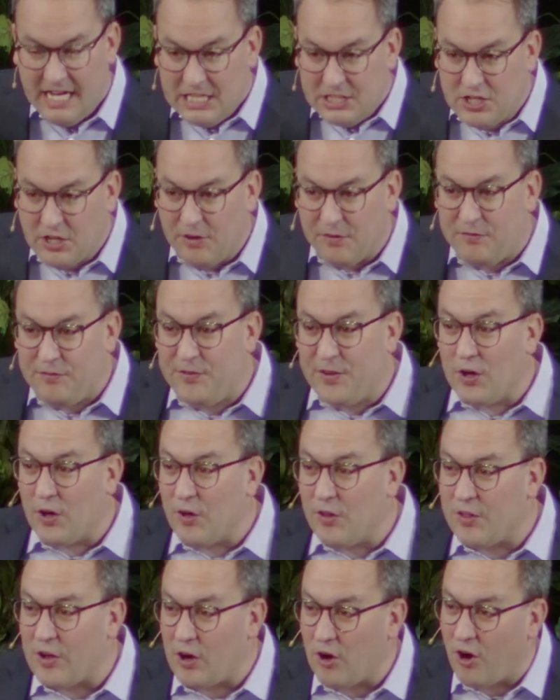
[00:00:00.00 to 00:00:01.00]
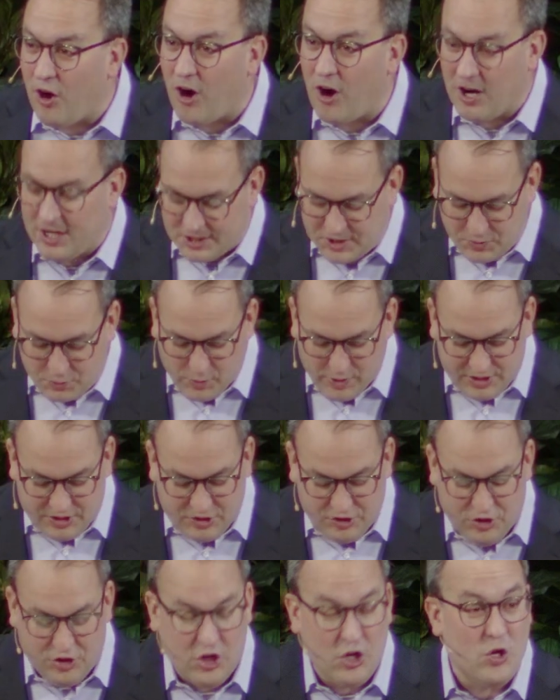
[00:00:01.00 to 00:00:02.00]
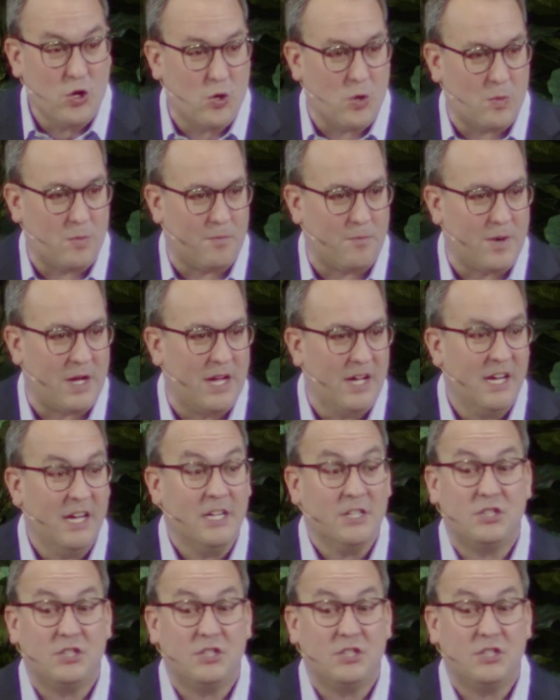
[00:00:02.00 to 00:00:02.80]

to fill their hearts with doom,